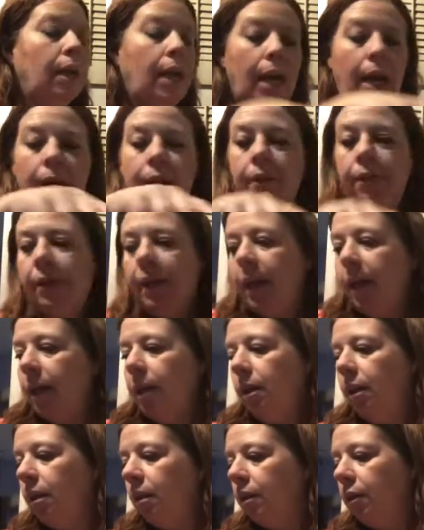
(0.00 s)
And
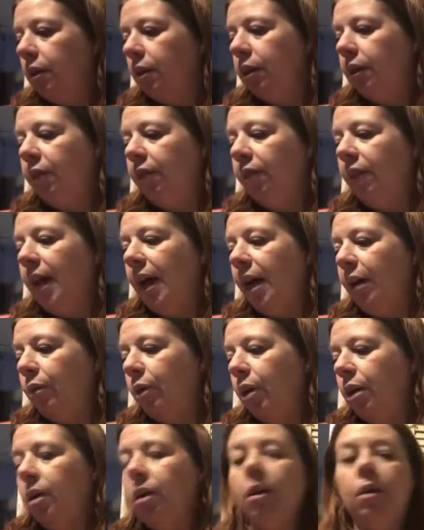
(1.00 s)
then the
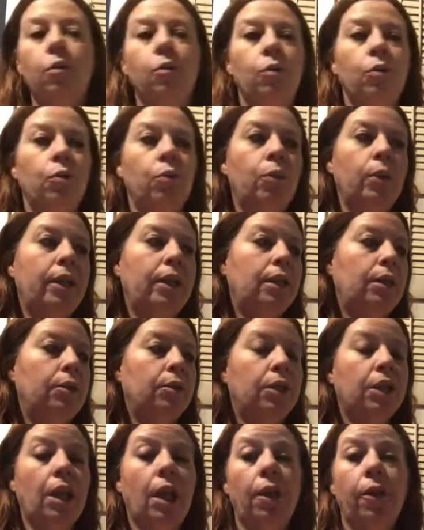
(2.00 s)
flour, we
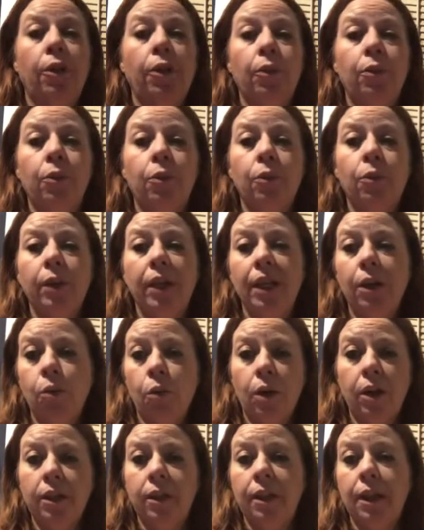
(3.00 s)
use
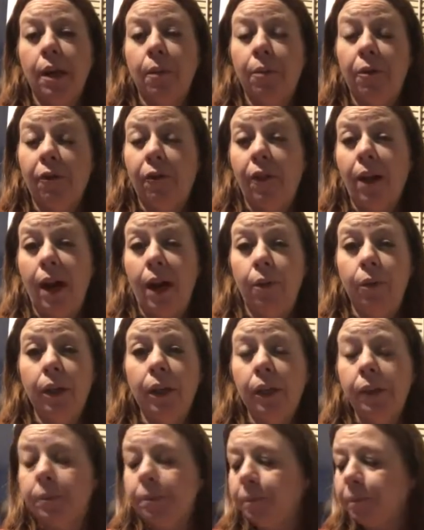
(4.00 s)
3/4 cup of
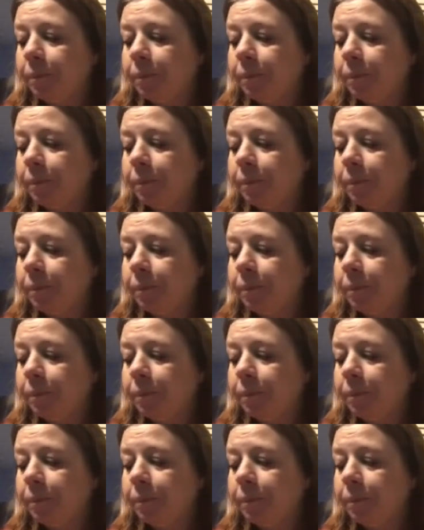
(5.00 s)
flour